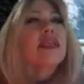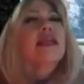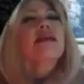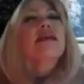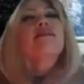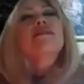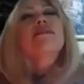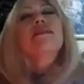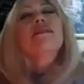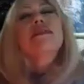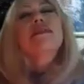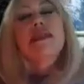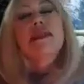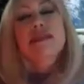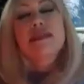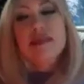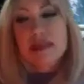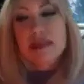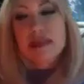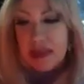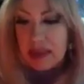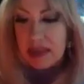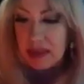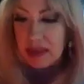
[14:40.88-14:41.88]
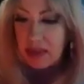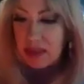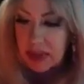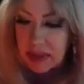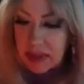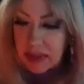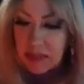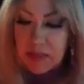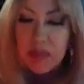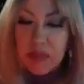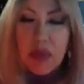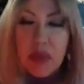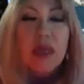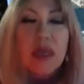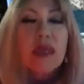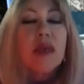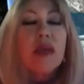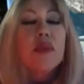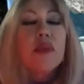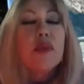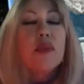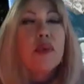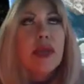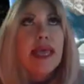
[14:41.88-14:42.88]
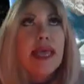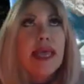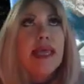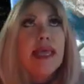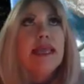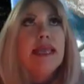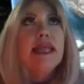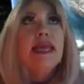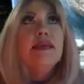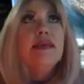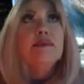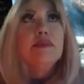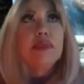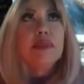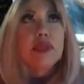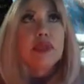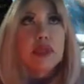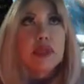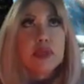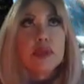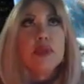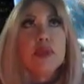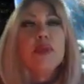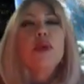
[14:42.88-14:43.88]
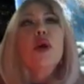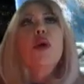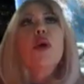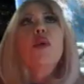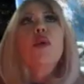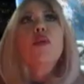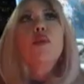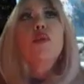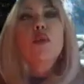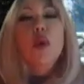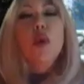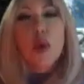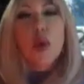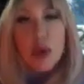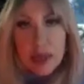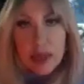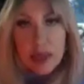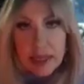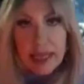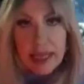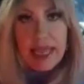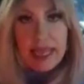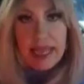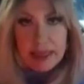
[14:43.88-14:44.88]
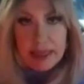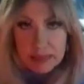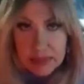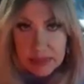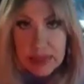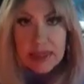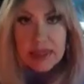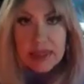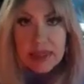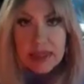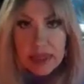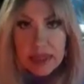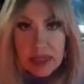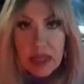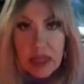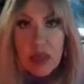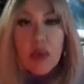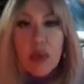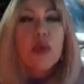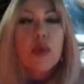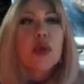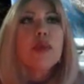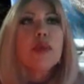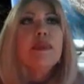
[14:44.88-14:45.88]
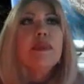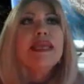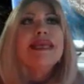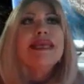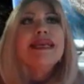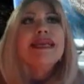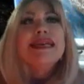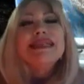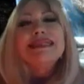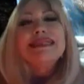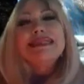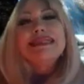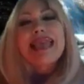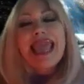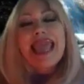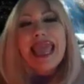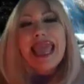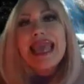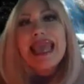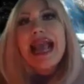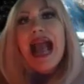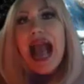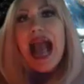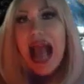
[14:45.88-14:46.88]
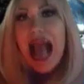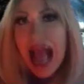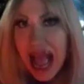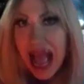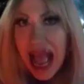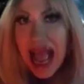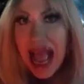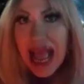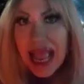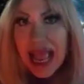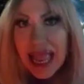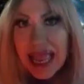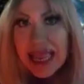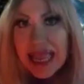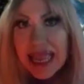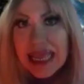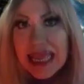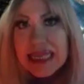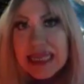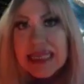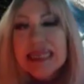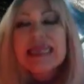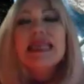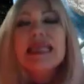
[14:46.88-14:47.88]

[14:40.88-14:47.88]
thing of the 1991 red and blue war games were because AI